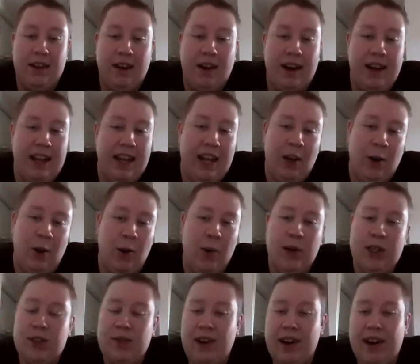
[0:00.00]
High and
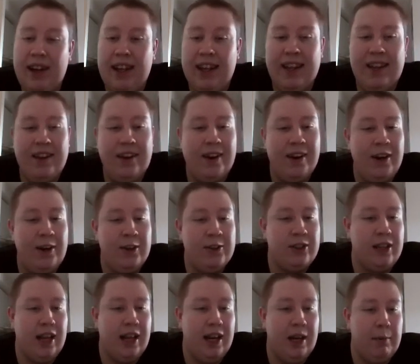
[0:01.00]
Low is very
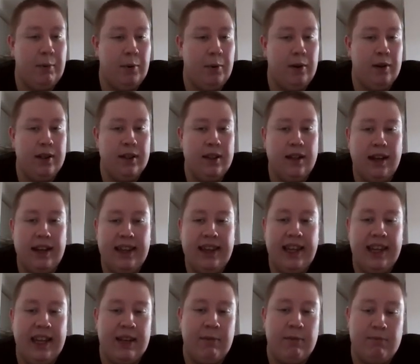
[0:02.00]
understandable. I
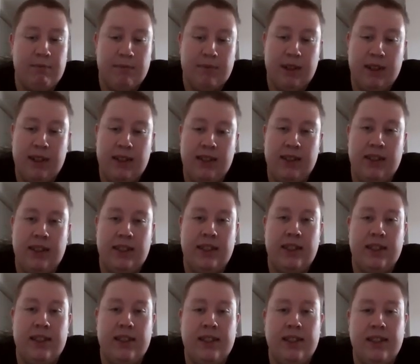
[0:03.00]
think
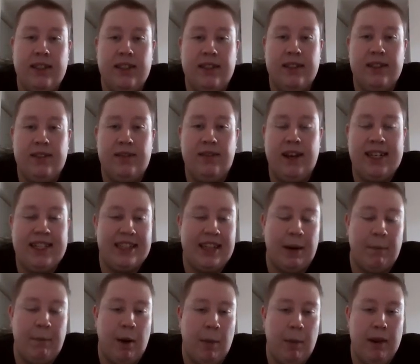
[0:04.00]

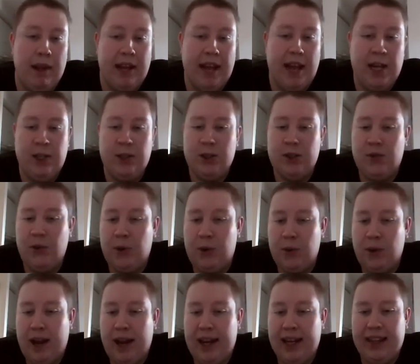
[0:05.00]
Western publications would
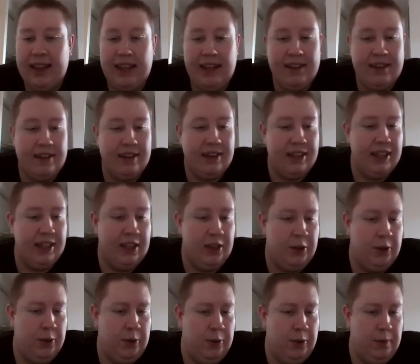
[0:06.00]
rank it this high
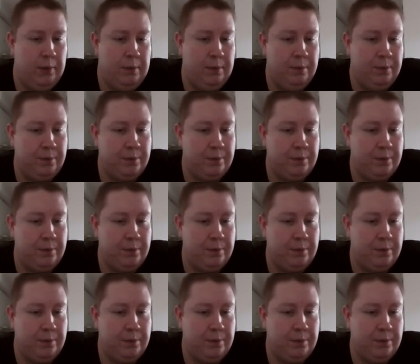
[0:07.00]
too.